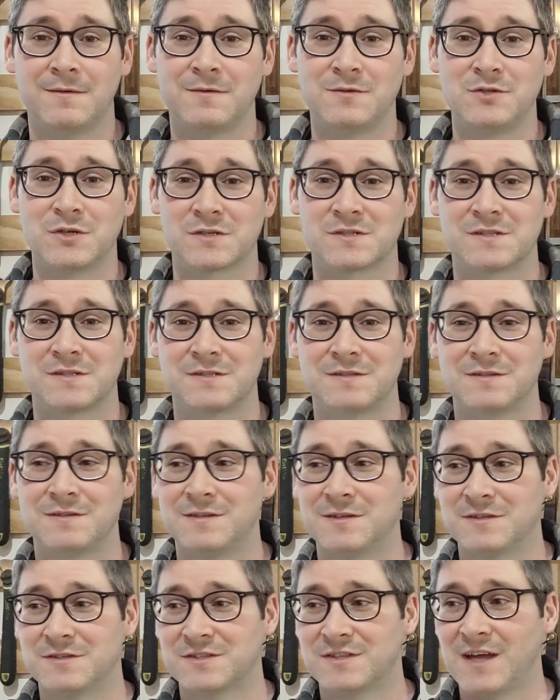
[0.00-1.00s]
just
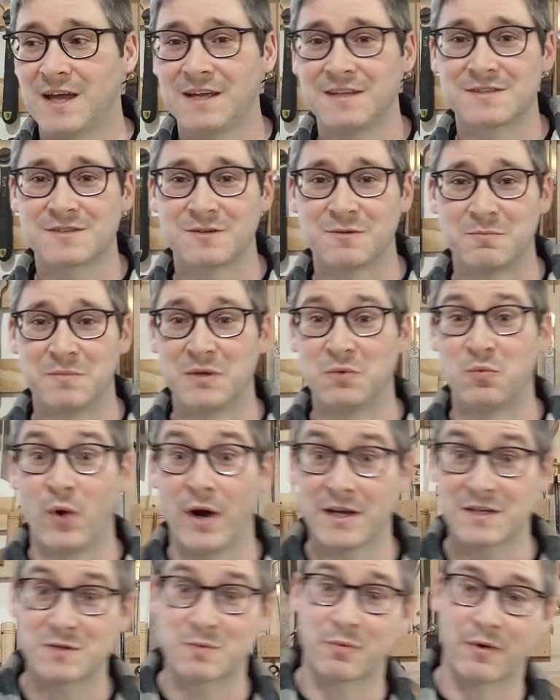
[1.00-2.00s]
the States or
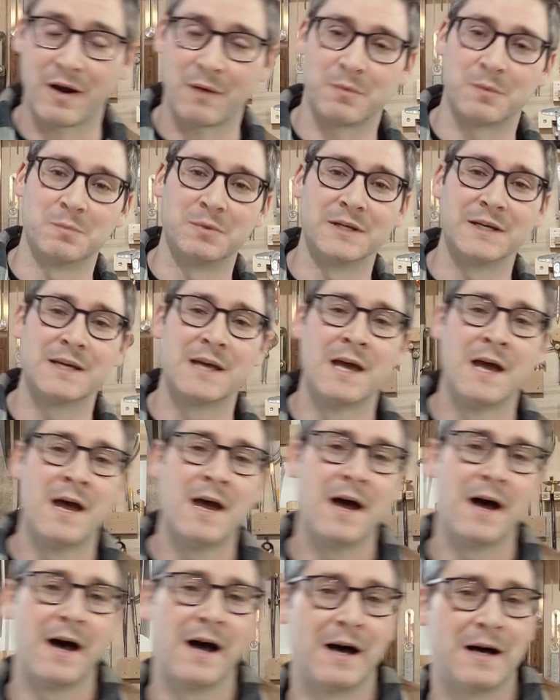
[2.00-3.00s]
Midwest probably.
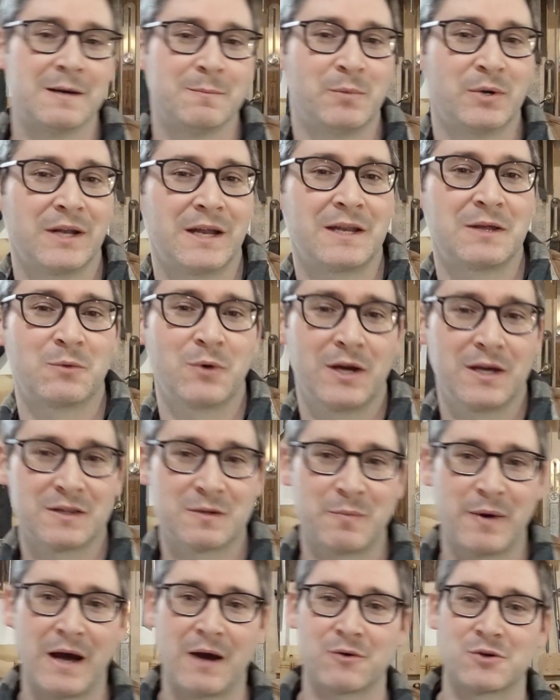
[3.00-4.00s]
But anyway, at
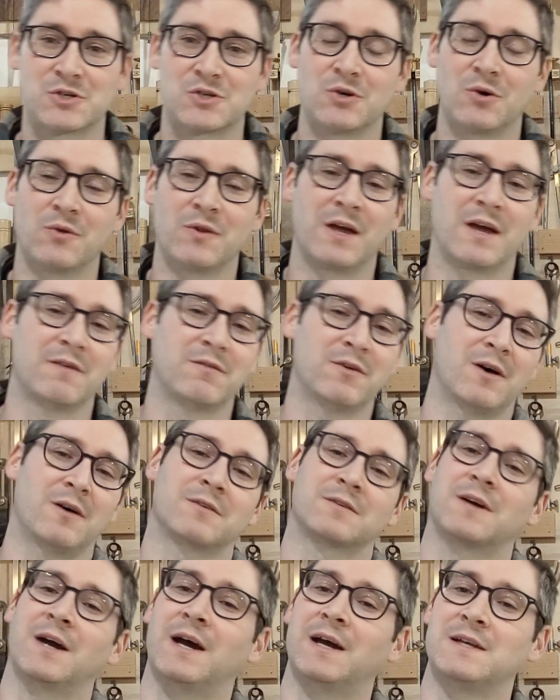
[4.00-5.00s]
the Power Show, they have
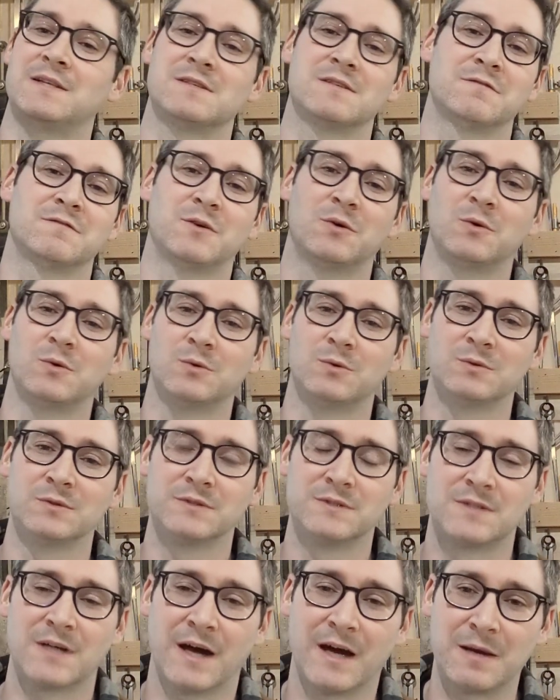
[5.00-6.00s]
all kinds of
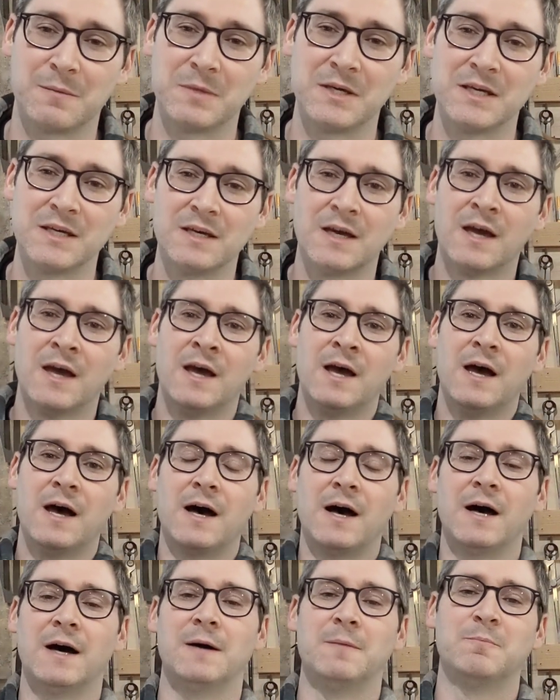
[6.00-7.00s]
old-timey
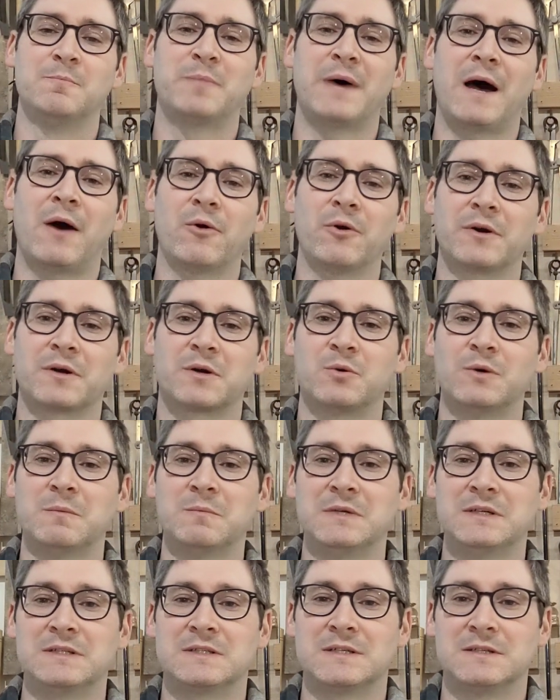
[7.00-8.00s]
power
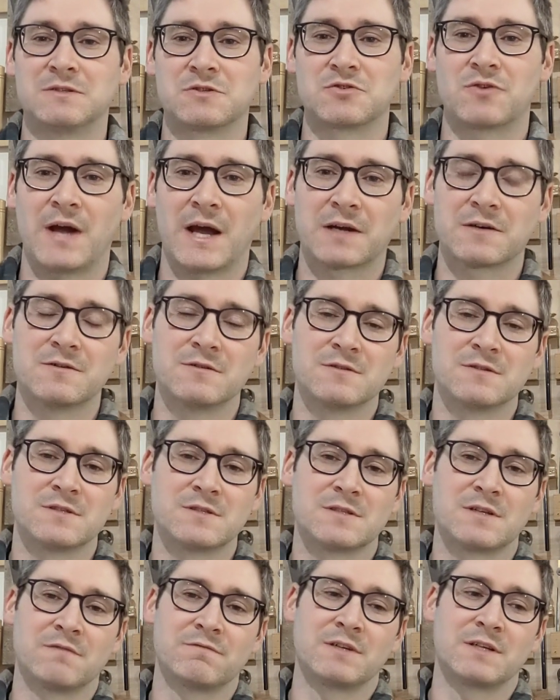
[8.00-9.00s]
equipment and tractors and
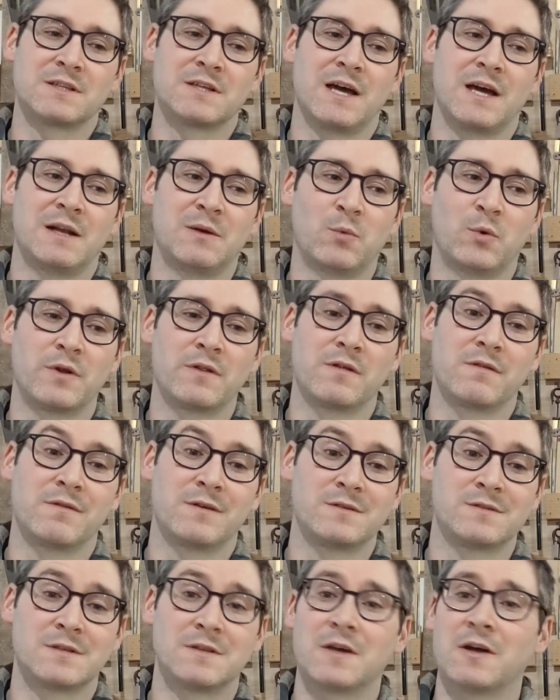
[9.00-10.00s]
stuff like that. And one of the
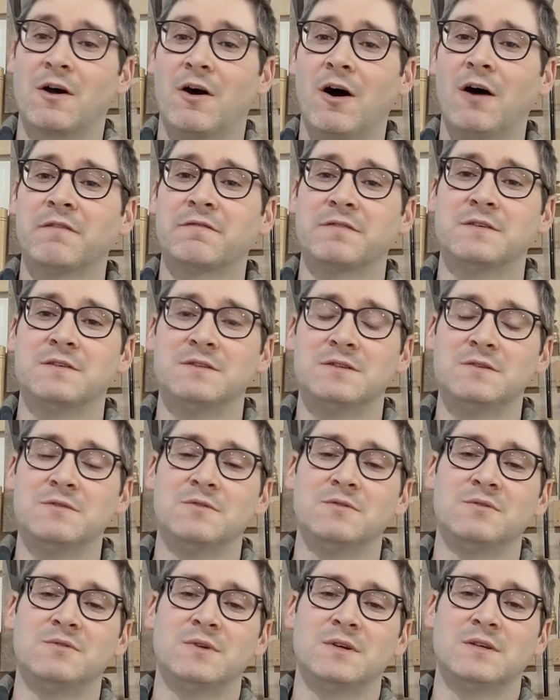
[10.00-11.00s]
things that they often
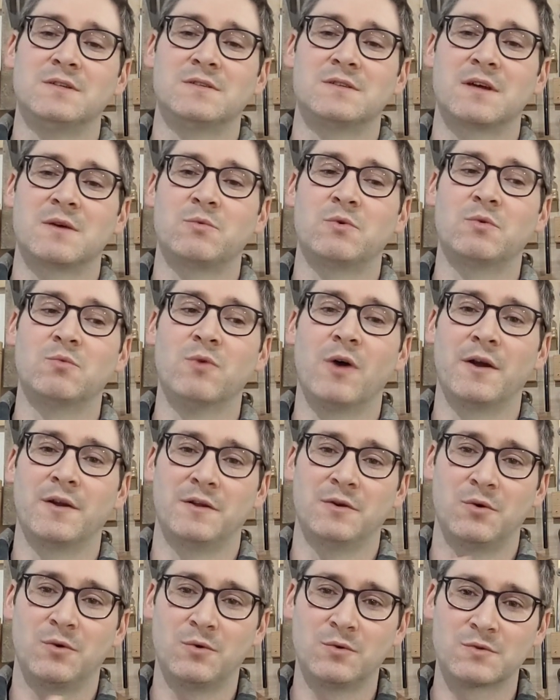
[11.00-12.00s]
do is they will run
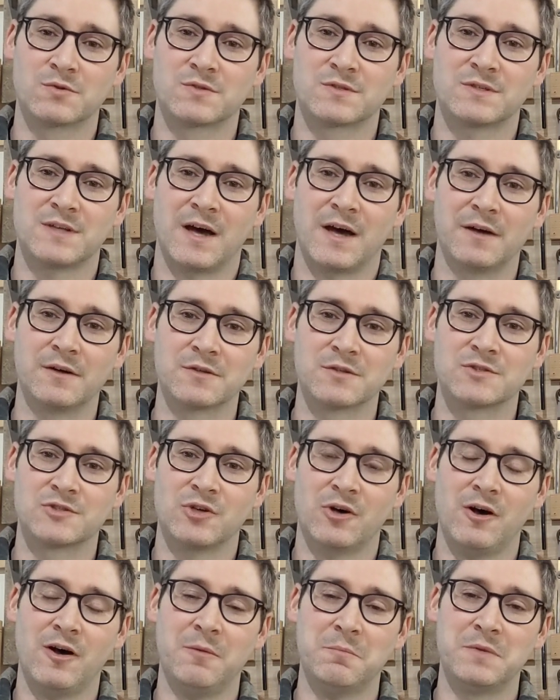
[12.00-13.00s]
an old-style
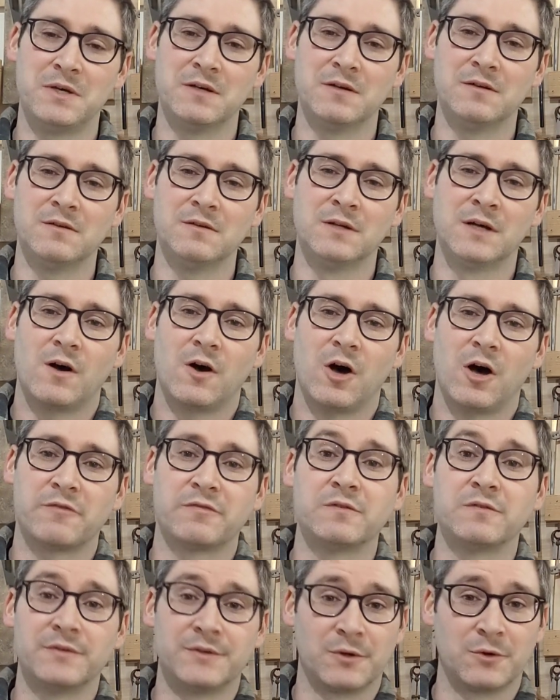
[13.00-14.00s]
sawmill
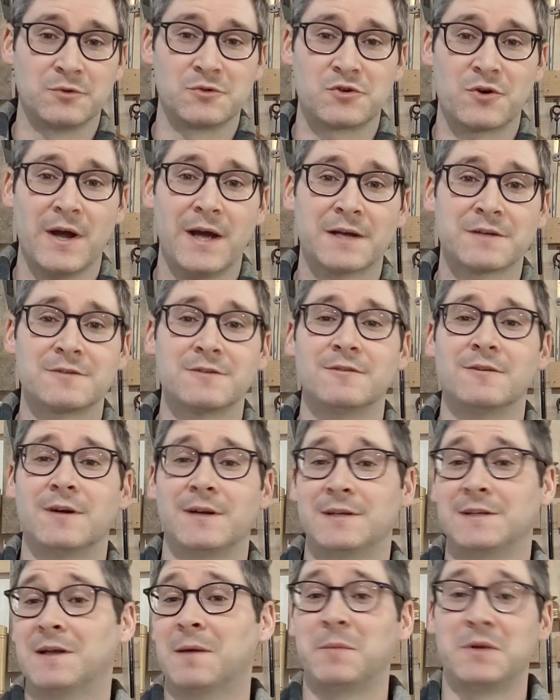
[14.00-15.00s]
off of an old tractor,
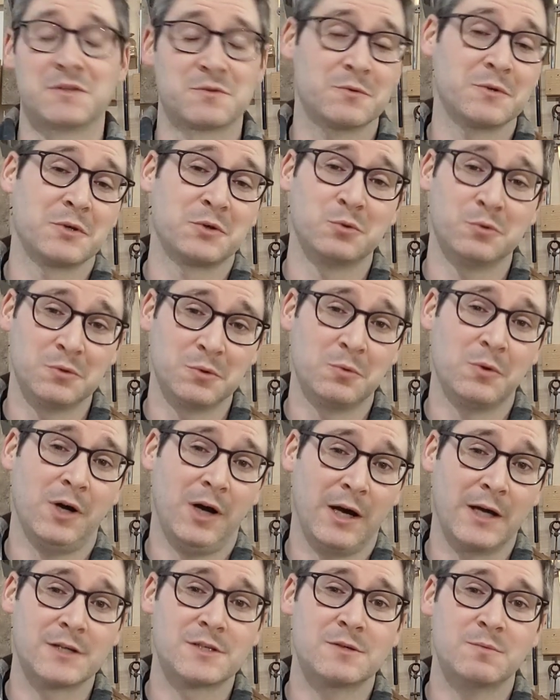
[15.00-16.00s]
and it's really cool to
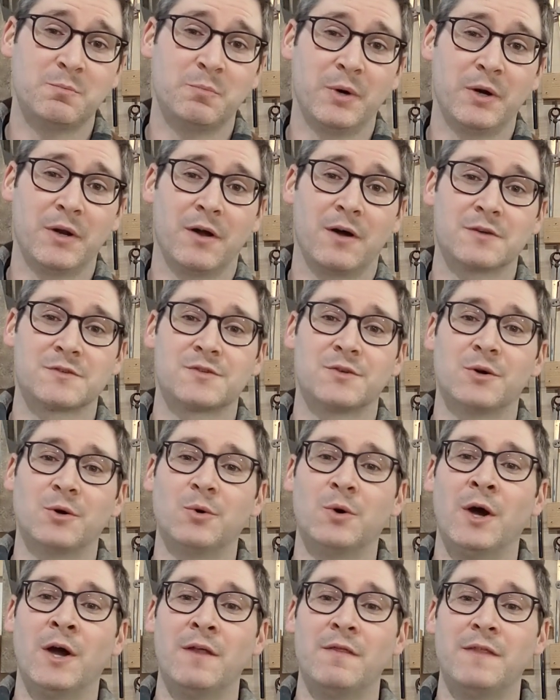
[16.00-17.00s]
watch, but
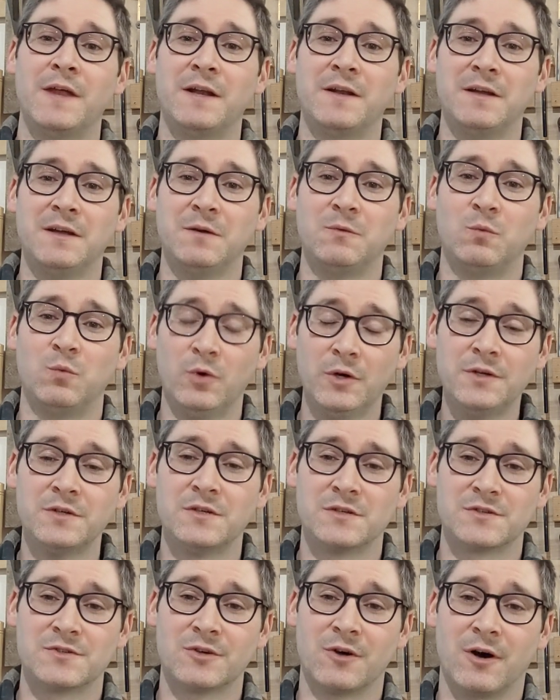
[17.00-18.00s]
also they need wood
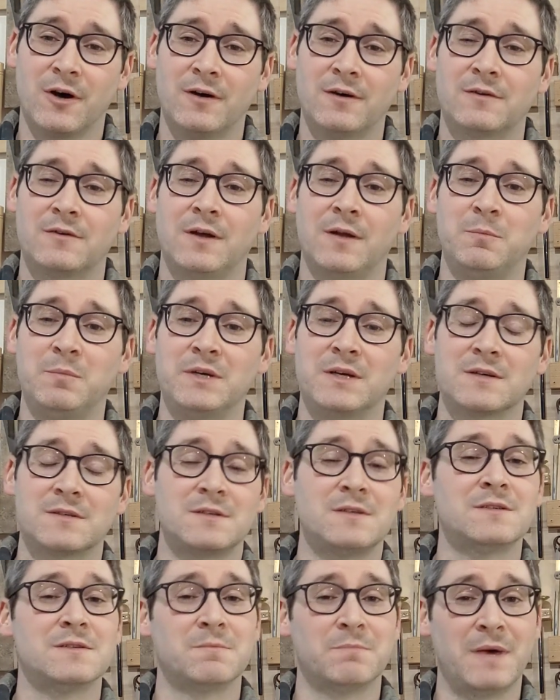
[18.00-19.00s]
to saw, and because
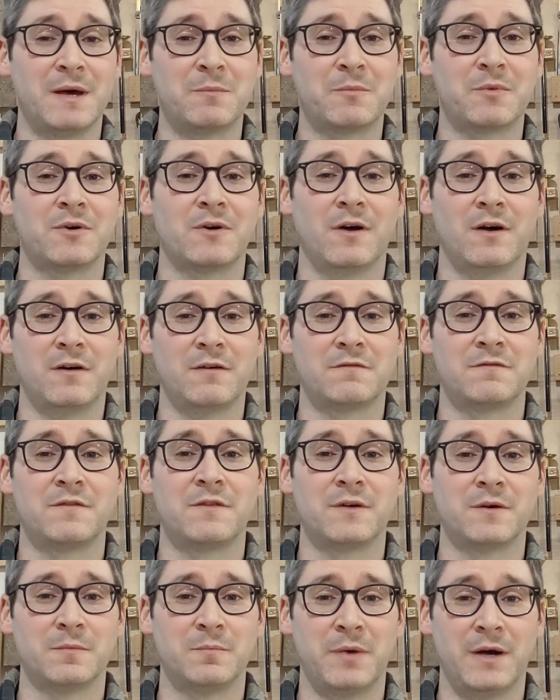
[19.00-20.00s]
he's a member of
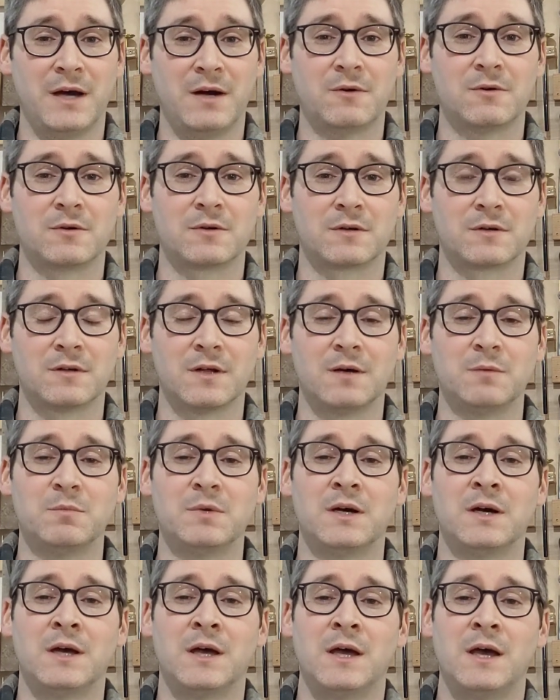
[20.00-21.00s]
the Power
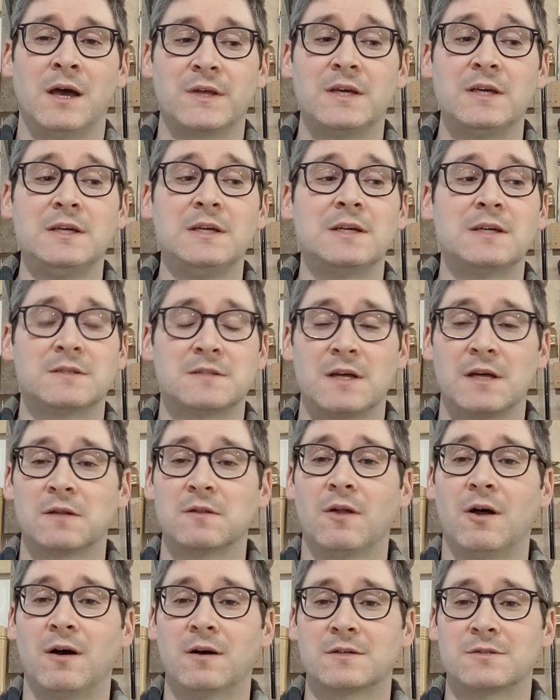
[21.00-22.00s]
Club, he can take
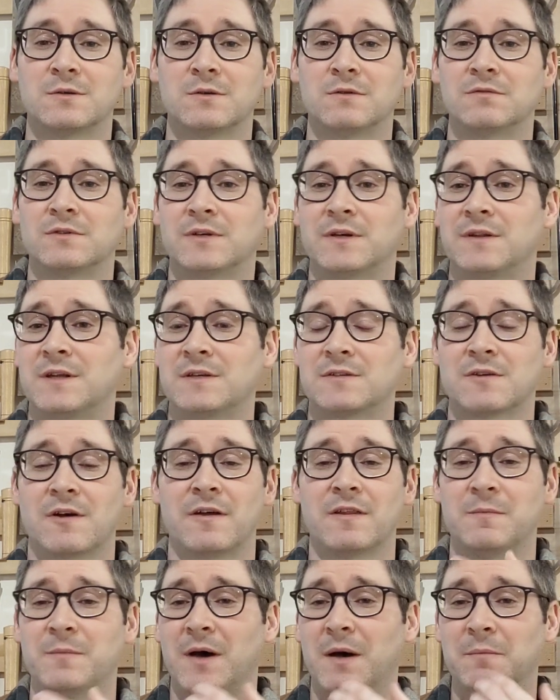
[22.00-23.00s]
logs over, and they
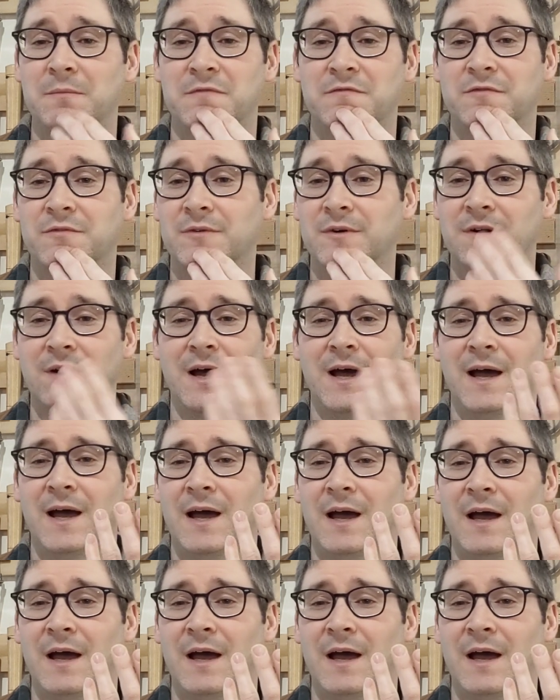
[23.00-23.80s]
saw them up for,